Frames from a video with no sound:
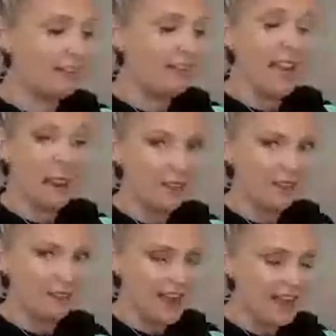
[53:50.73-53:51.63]
And also
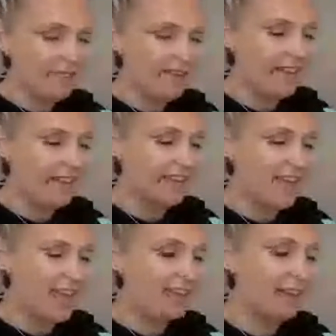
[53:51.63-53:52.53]
Neva and
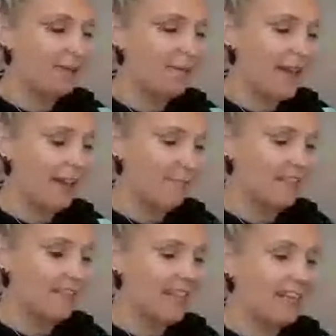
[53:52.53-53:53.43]
Caleb have been
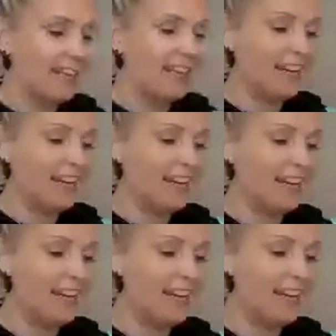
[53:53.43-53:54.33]
sending in
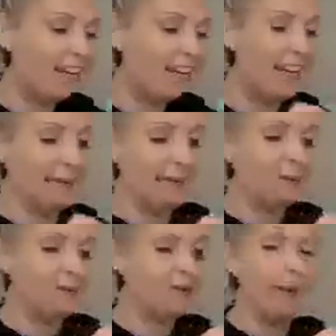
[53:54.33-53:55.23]
their
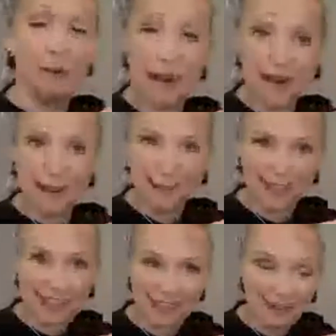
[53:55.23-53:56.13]
beautiful
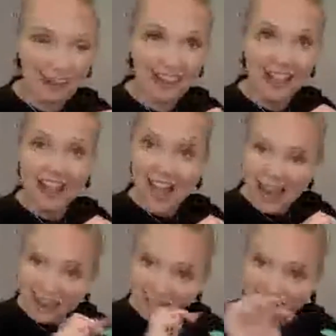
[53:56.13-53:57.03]
artworks as well.
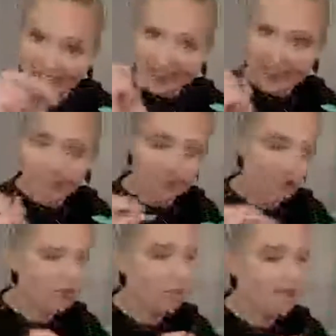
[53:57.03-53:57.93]
Actually,
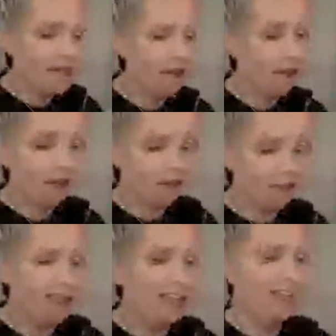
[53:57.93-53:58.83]
Simone made a whole
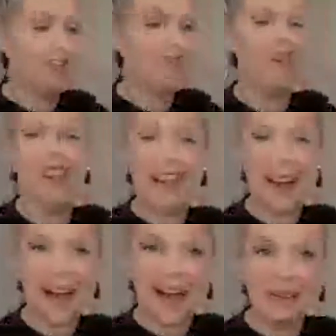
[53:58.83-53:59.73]
video
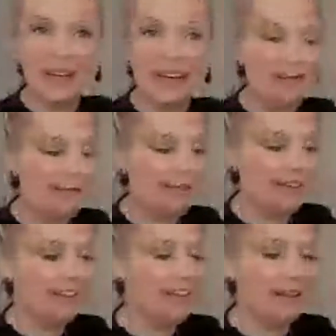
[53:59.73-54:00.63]
out of
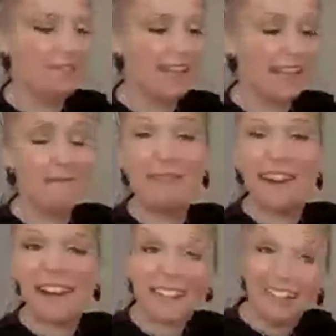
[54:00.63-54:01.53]
them taking
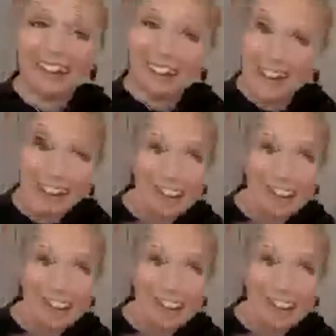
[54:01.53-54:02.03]
part of the art class.